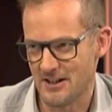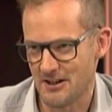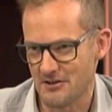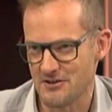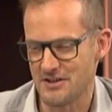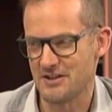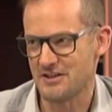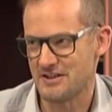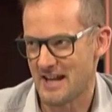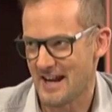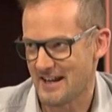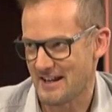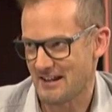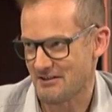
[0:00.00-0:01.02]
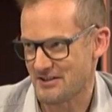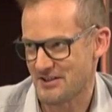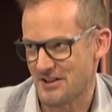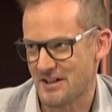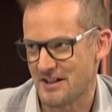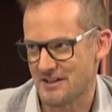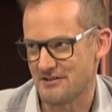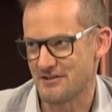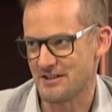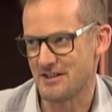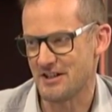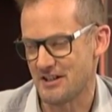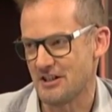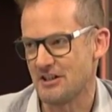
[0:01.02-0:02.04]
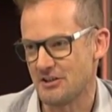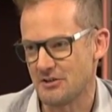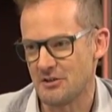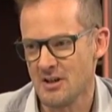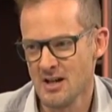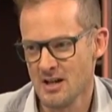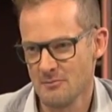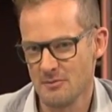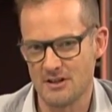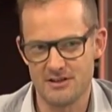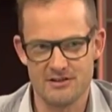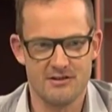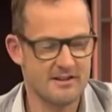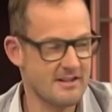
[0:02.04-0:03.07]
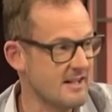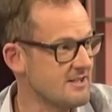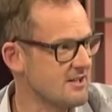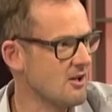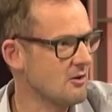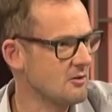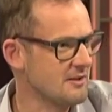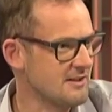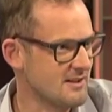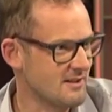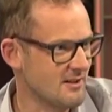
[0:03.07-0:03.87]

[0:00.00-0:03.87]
you know, using your deck outside, using your garden, but as soon as it gets cold, it's